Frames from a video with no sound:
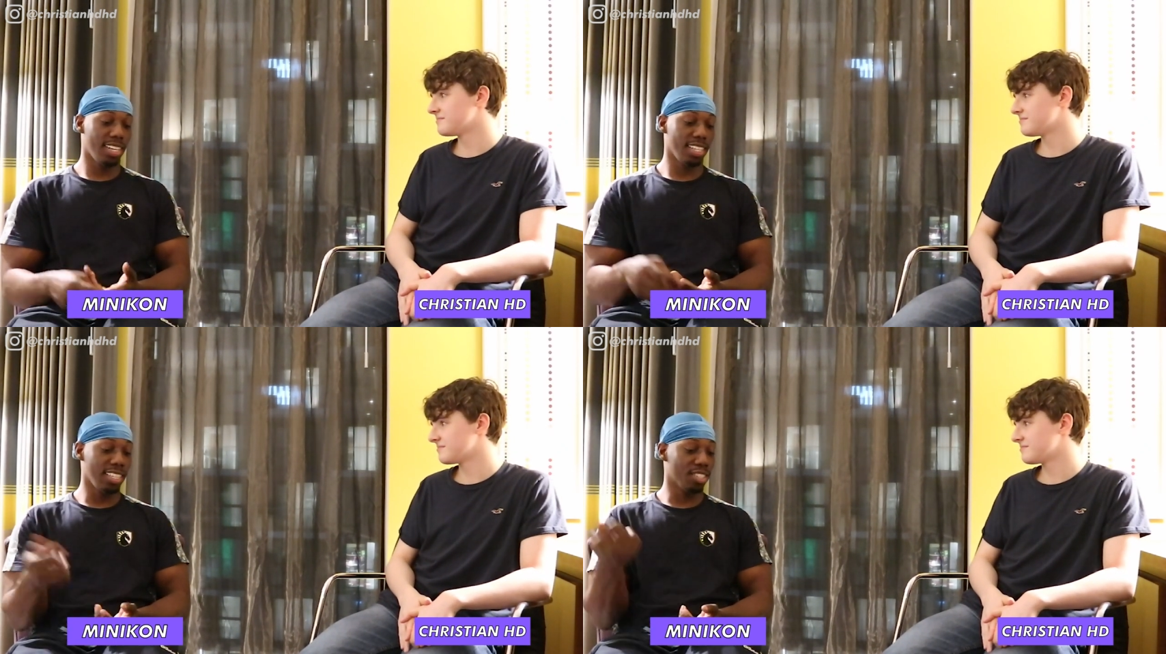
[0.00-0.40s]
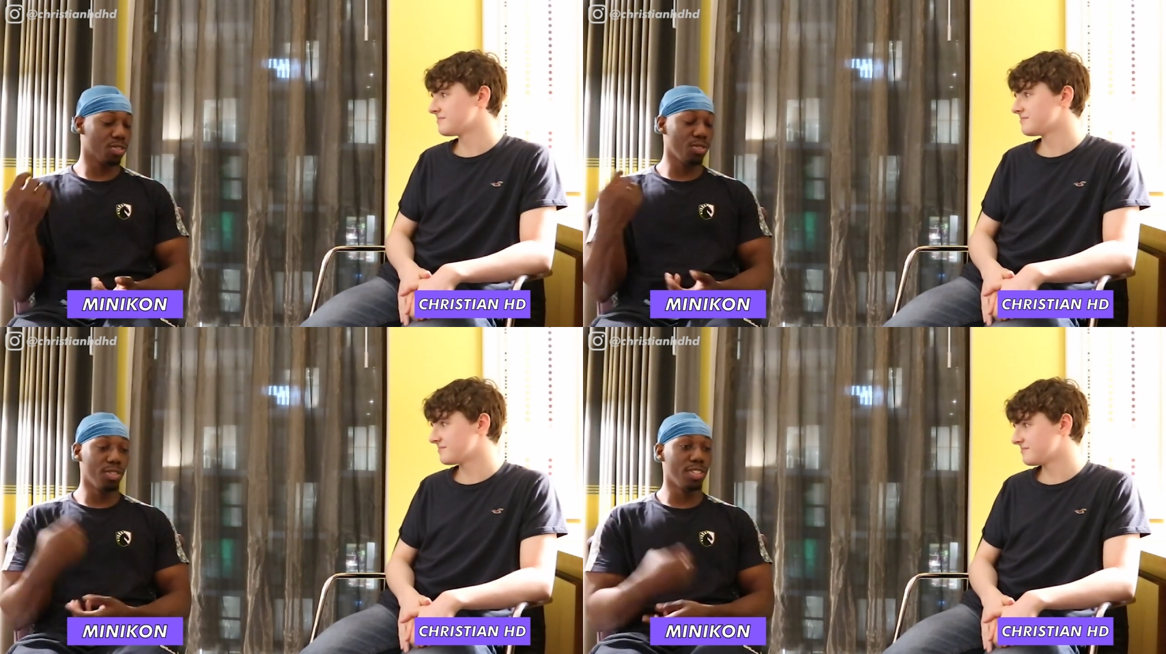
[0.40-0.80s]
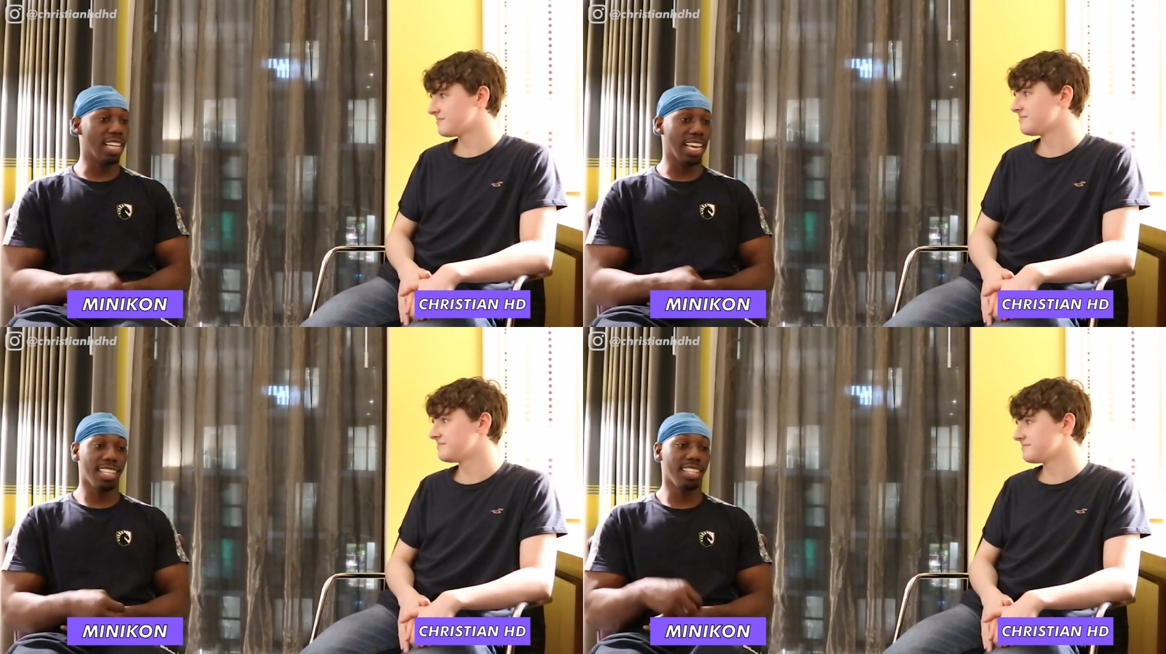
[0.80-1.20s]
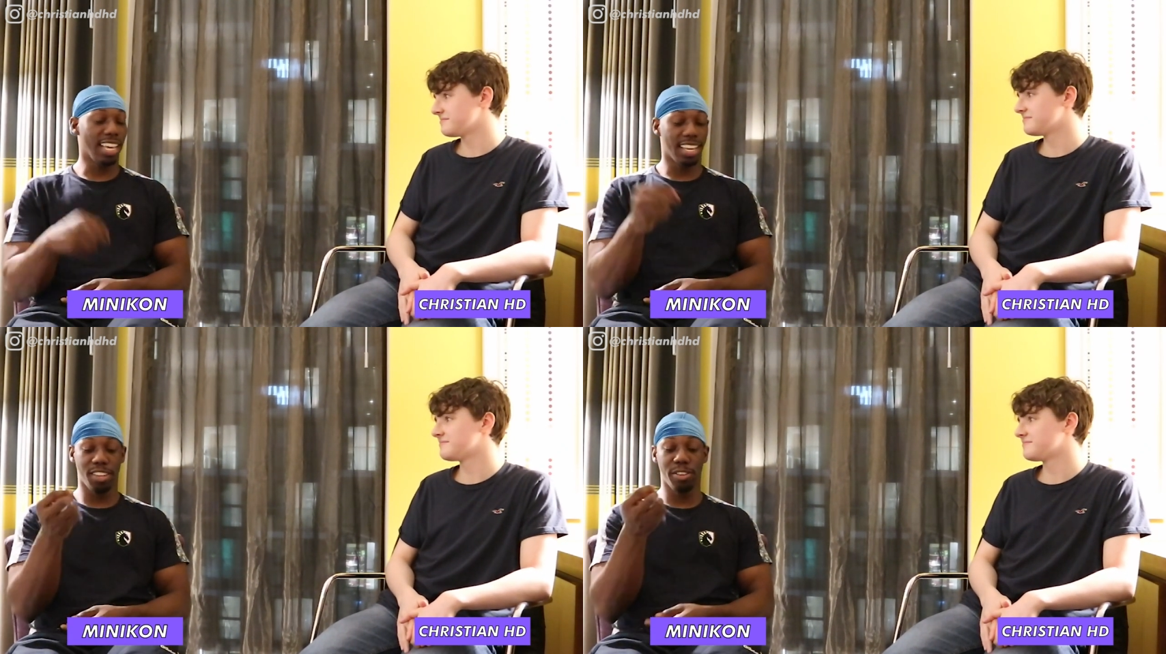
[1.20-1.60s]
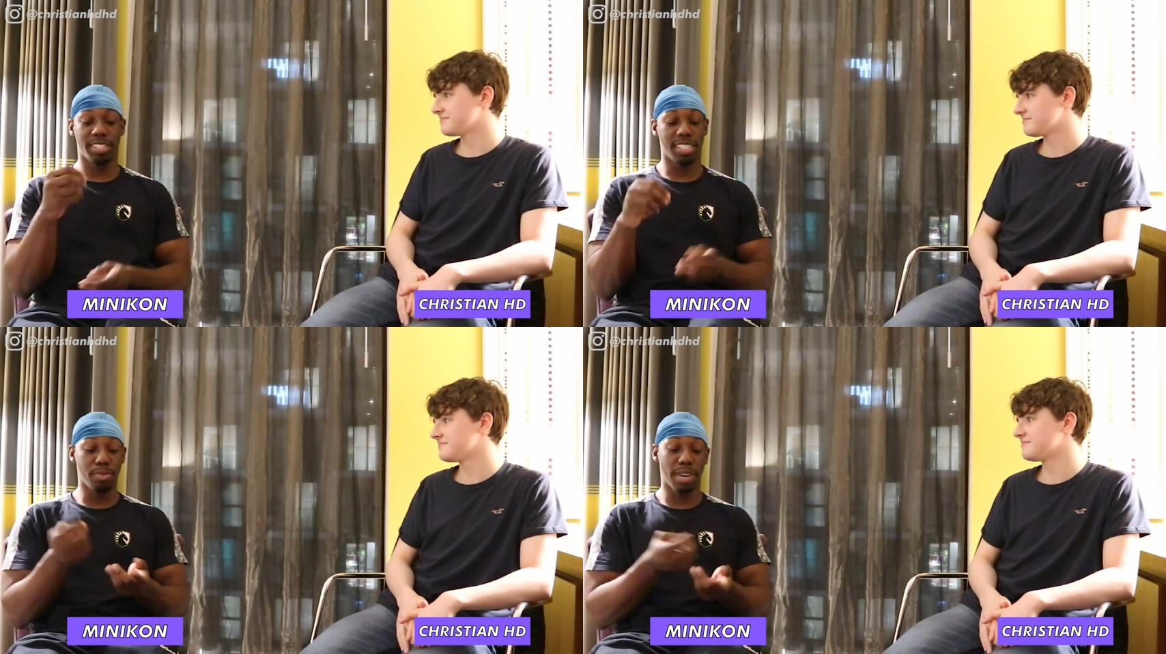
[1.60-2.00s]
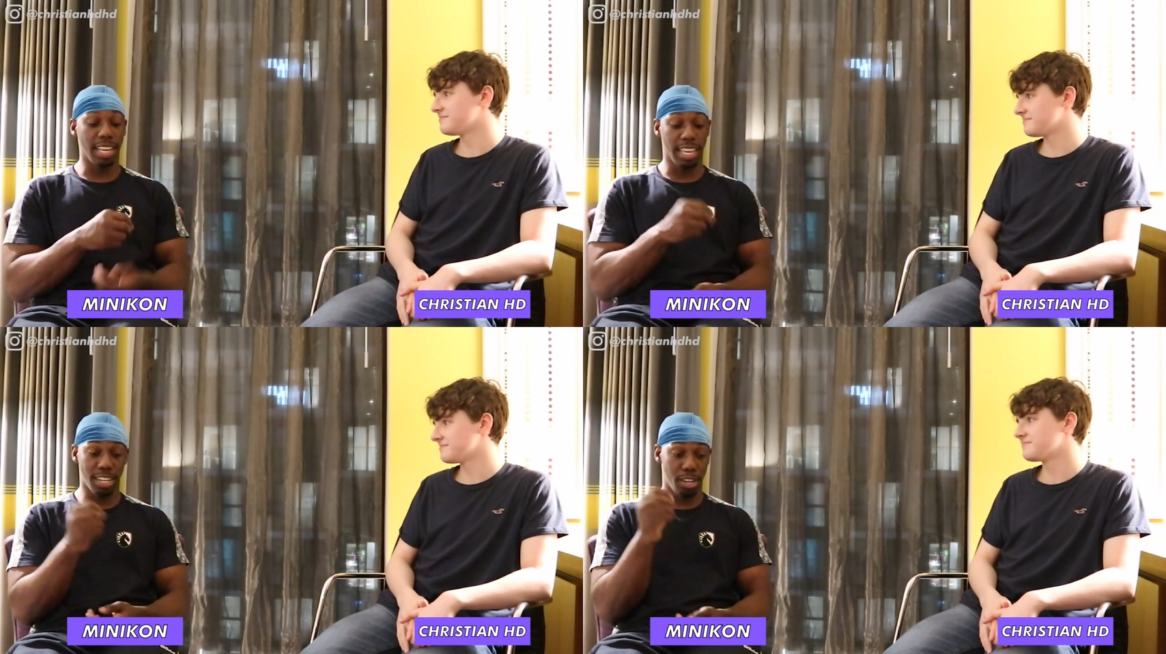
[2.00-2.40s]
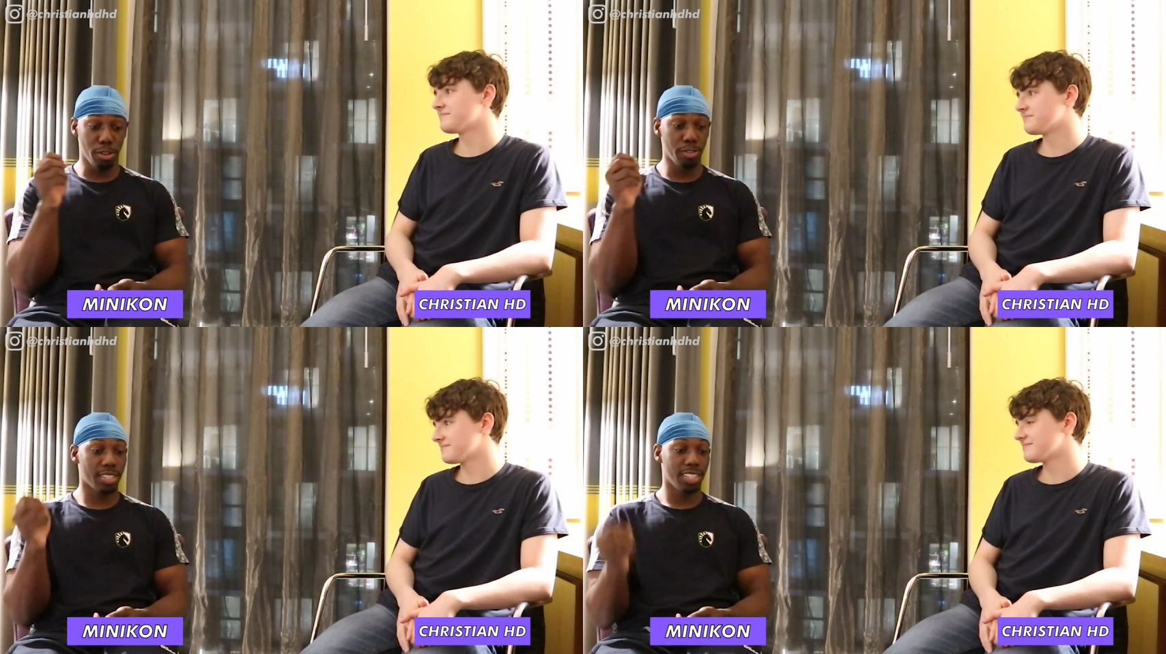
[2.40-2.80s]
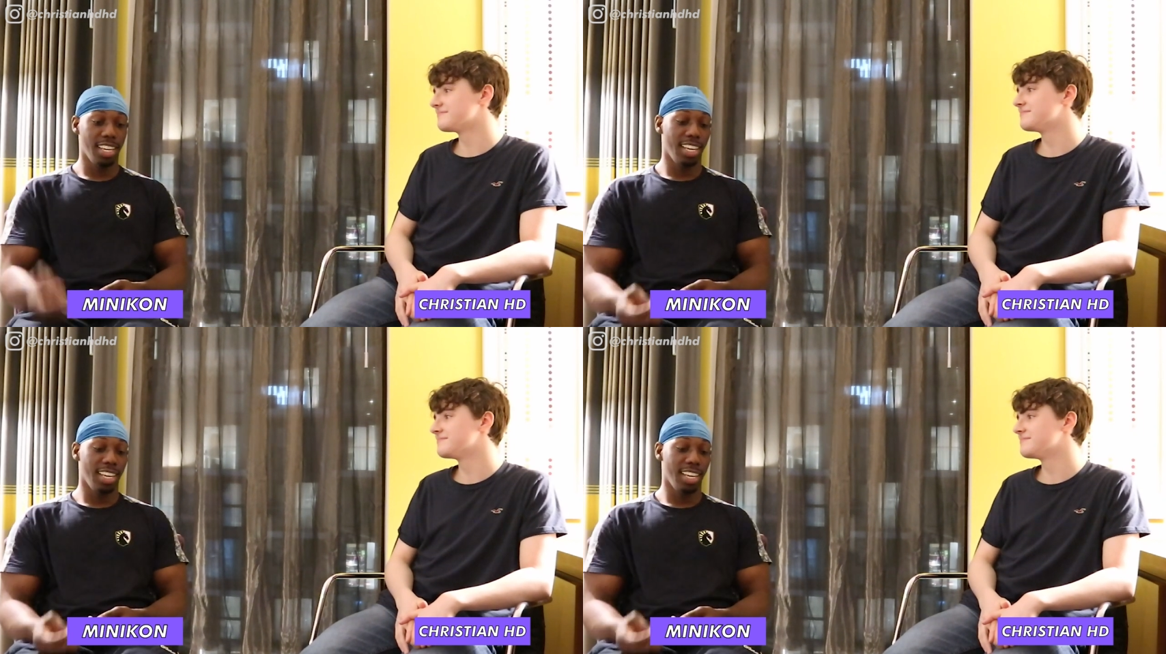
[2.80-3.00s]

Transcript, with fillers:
Speaker 1: uh, in school, like like you see my like notes,